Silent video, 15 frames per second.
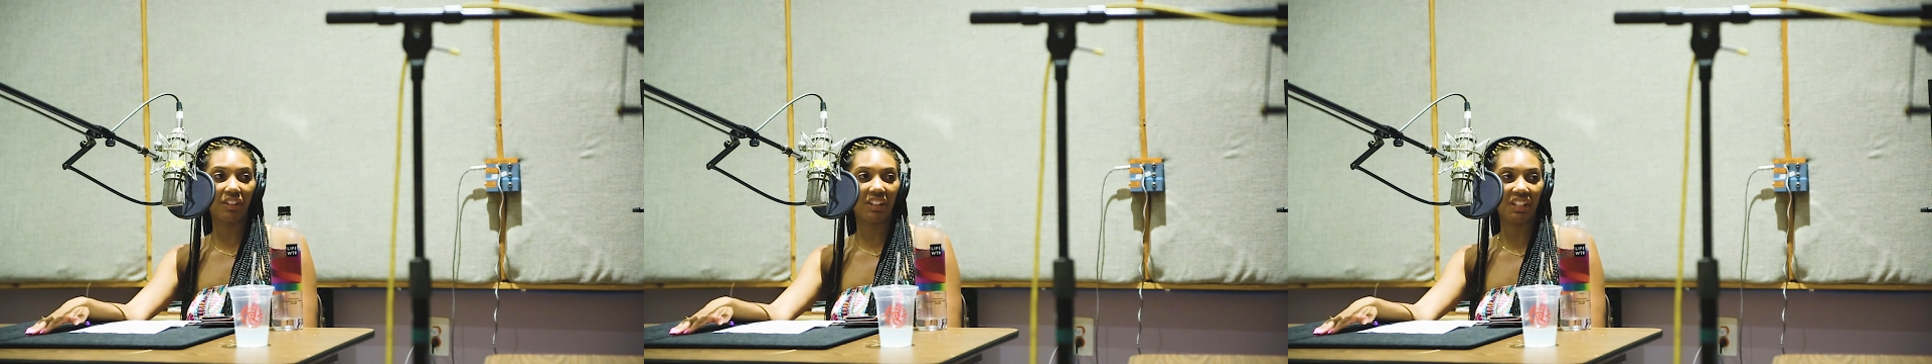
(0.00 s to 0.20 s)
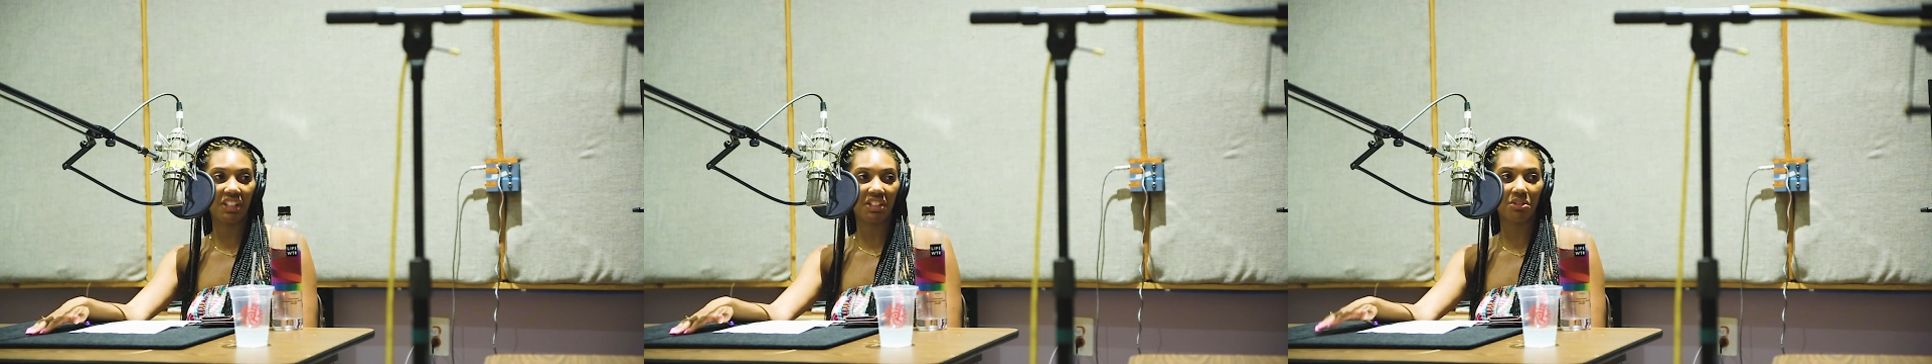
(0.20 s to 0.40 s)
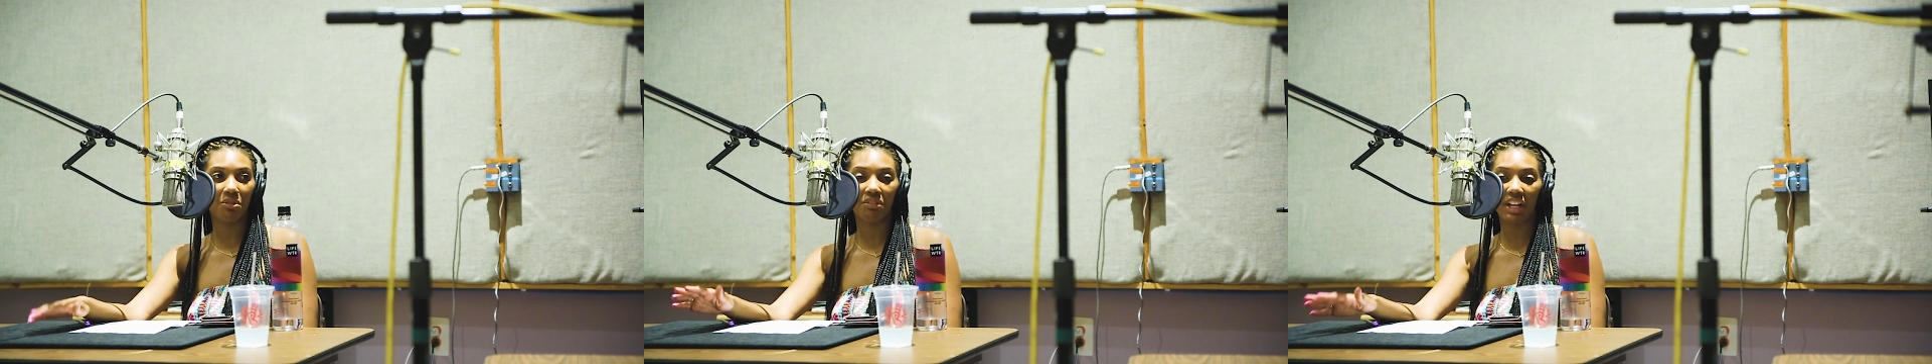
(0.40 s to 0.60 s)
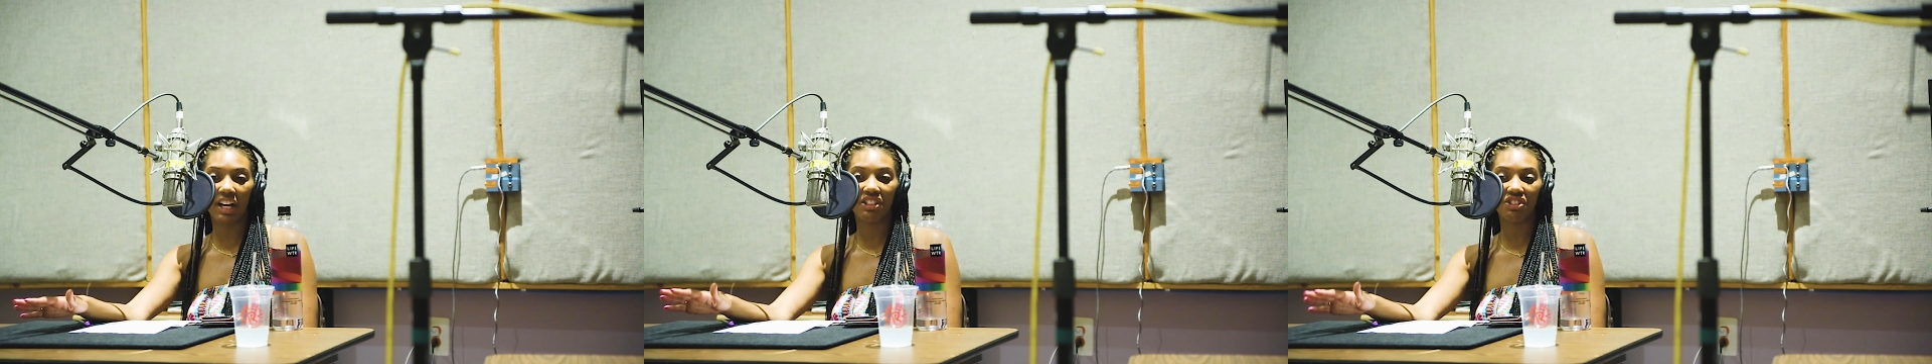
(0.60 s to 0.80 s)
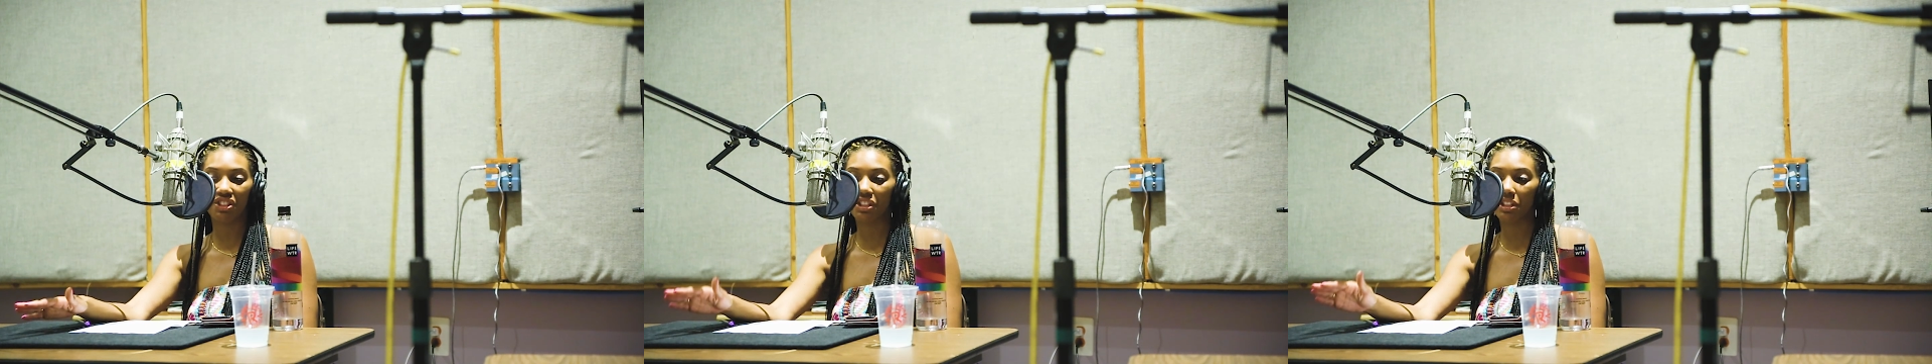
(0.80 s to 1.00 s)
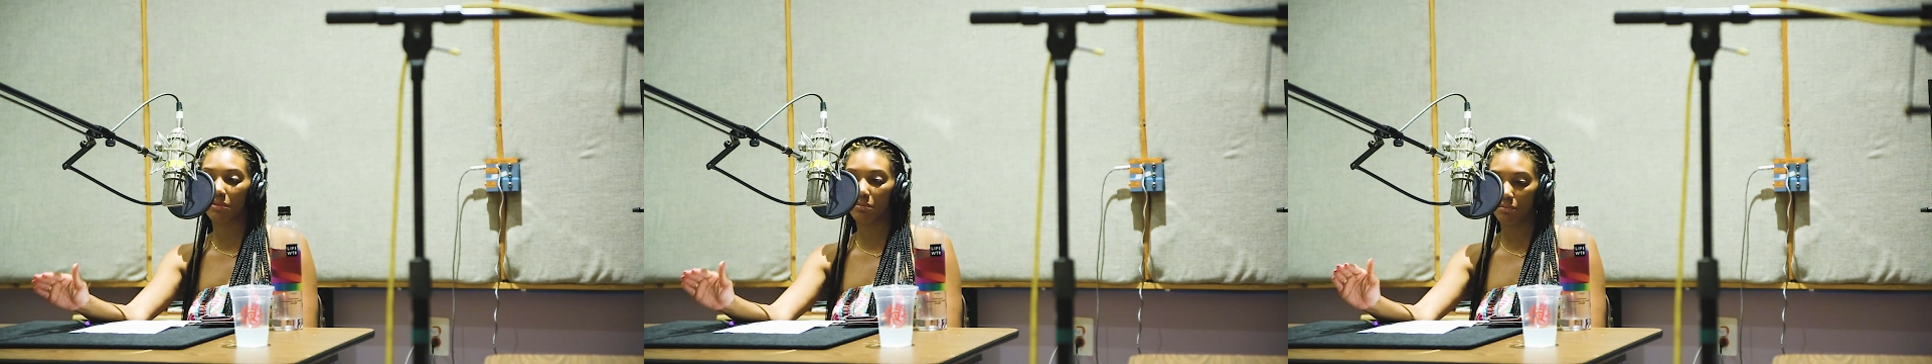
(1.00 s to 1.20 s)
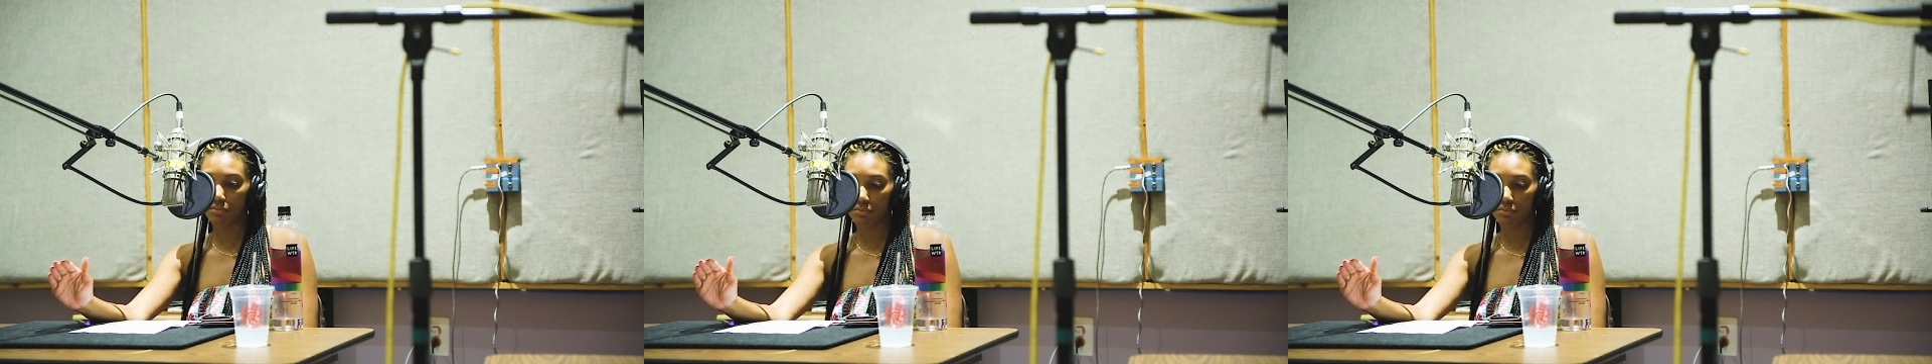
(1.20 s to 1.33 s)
kids or not, just